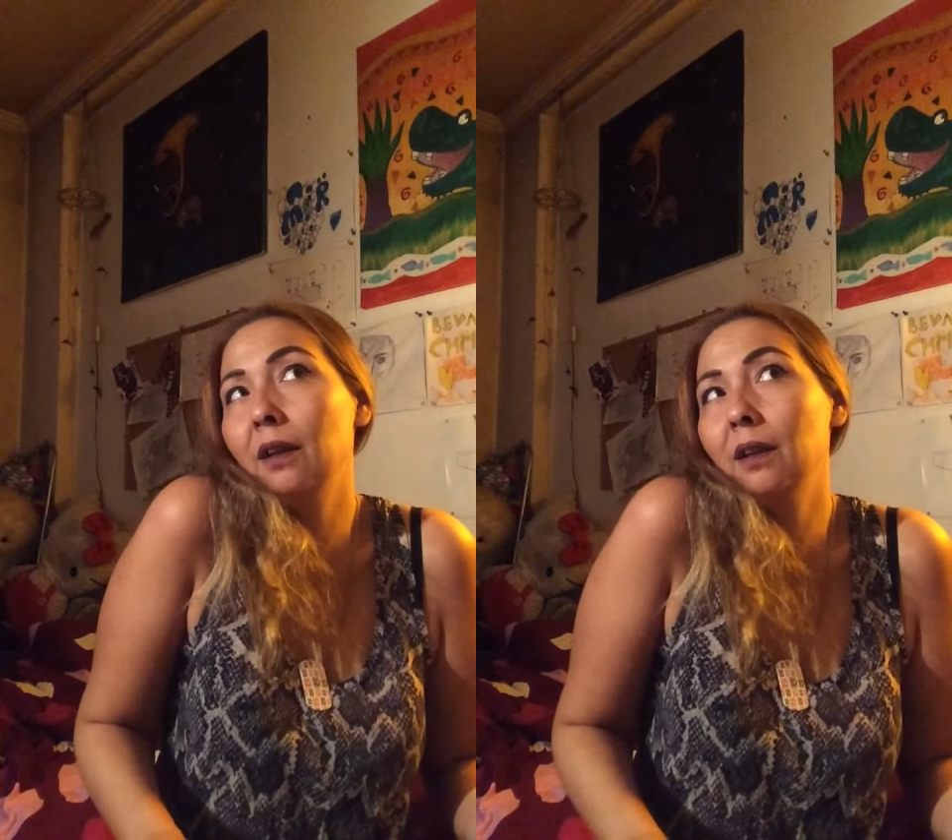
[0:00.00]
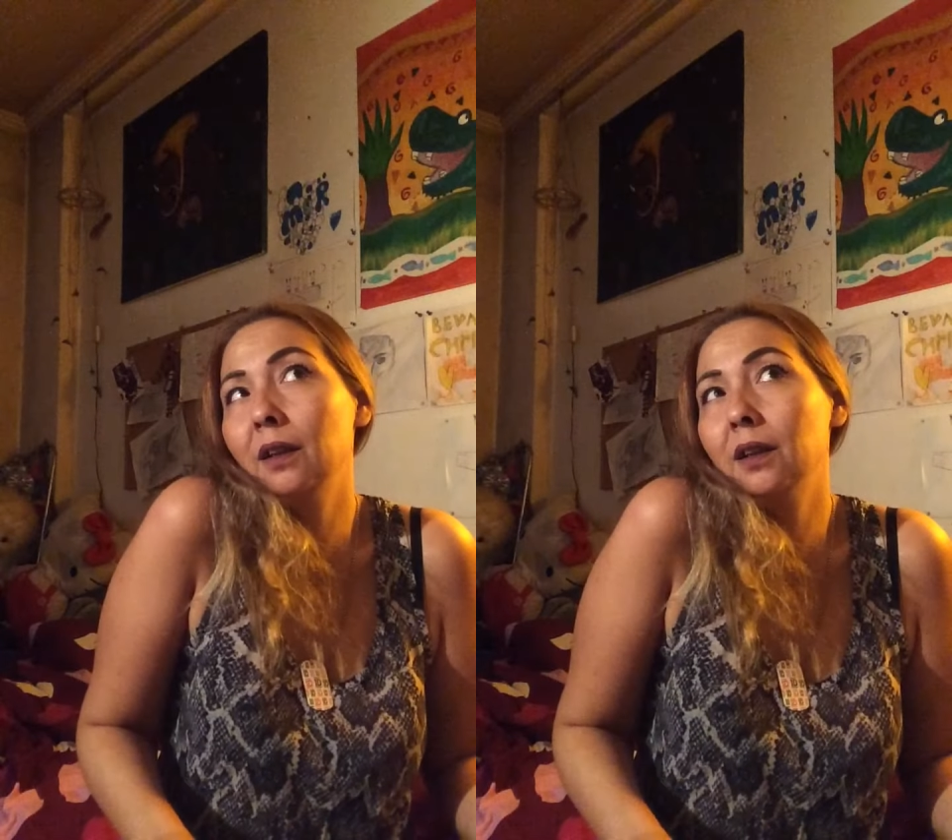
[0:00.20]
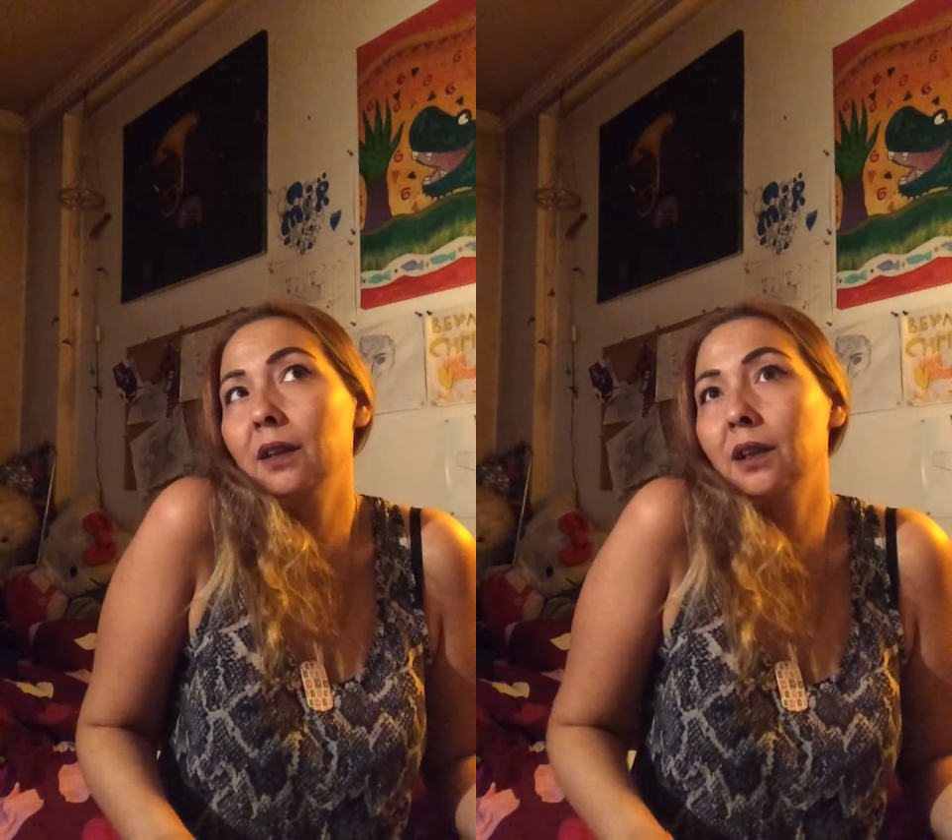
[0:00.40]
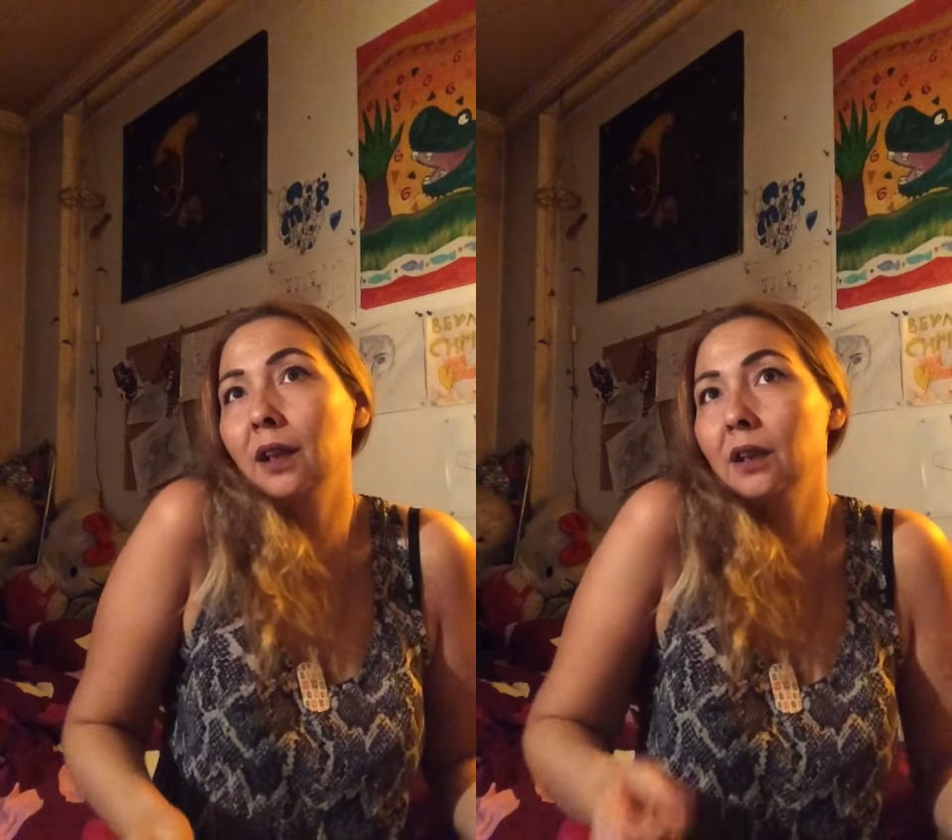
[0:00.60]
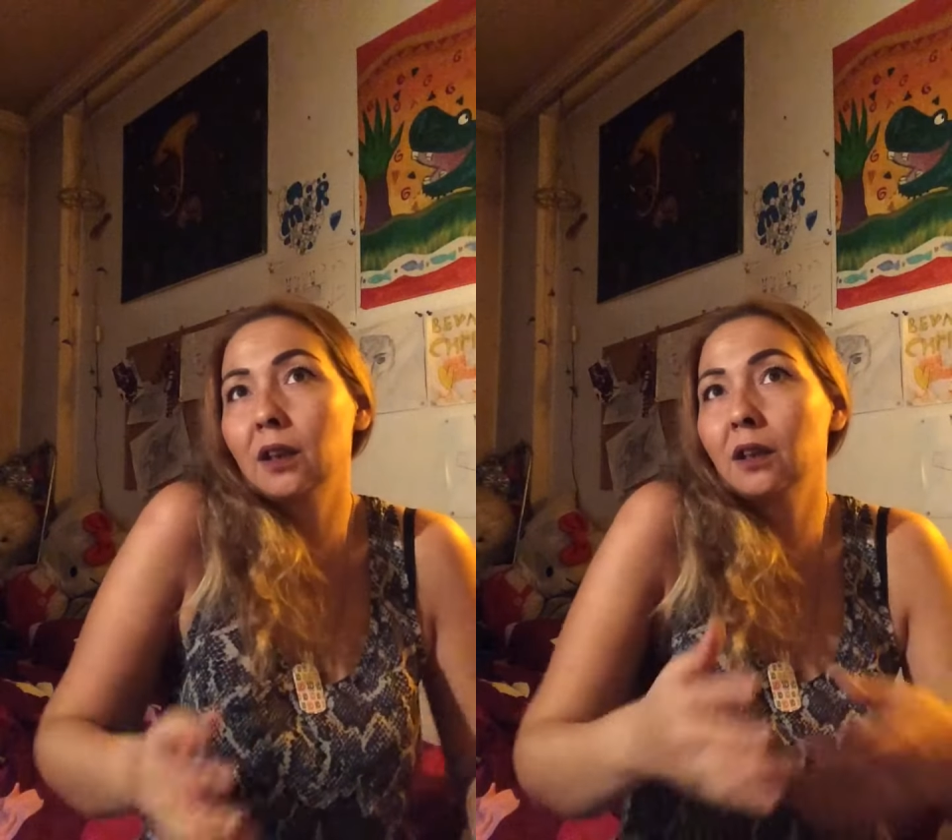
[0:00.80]

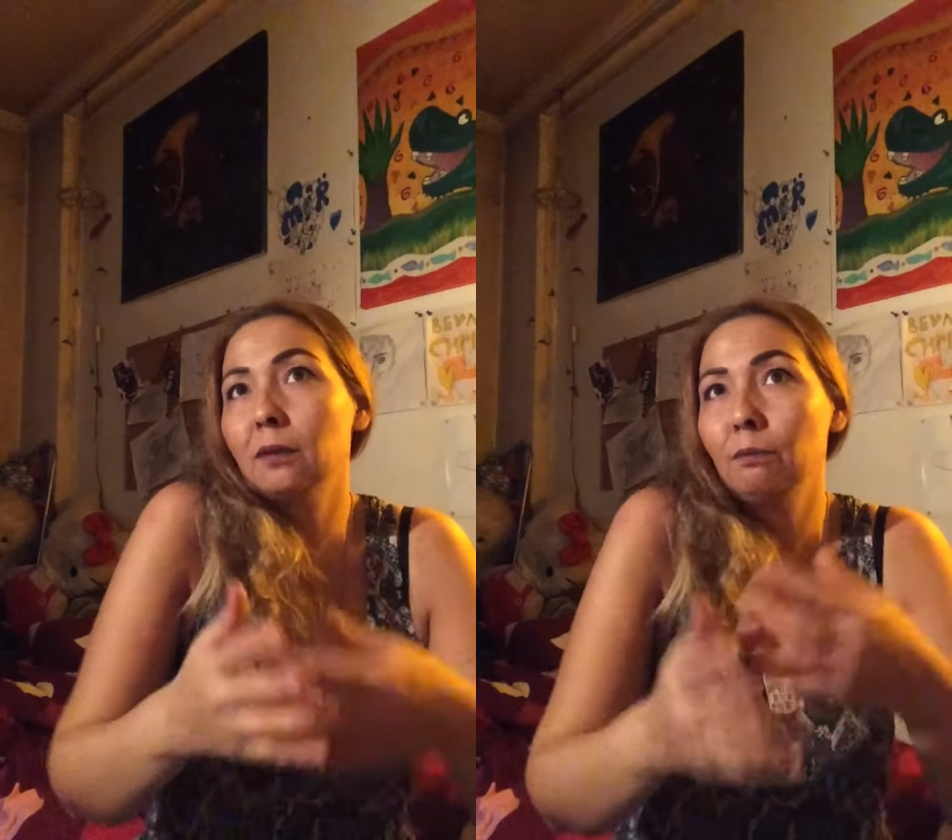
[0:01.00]
sex